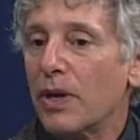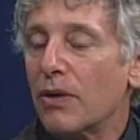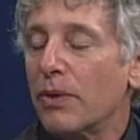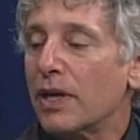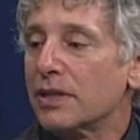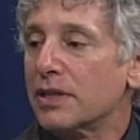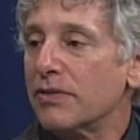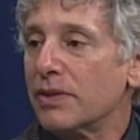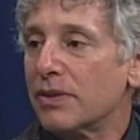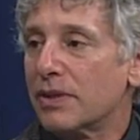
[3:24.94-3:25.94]
What else
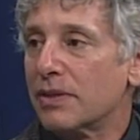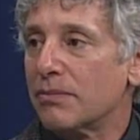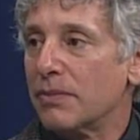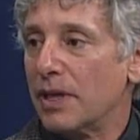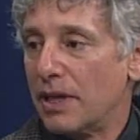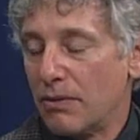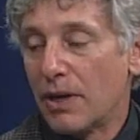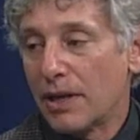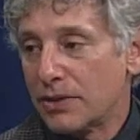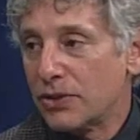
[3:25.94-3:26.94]
have you learned?
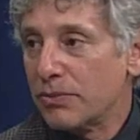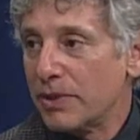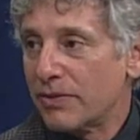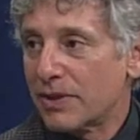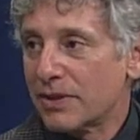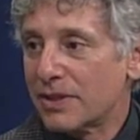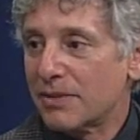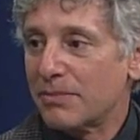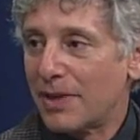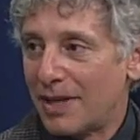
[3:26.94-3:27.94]
Well, I assume you've learned
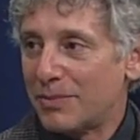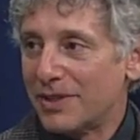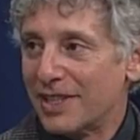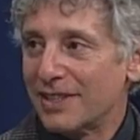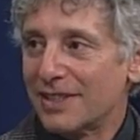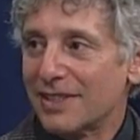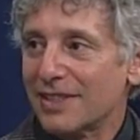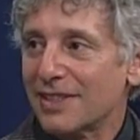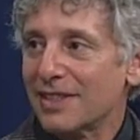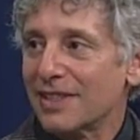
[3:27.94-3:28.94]
some
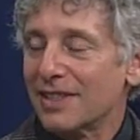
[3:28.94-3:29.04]
humbleness.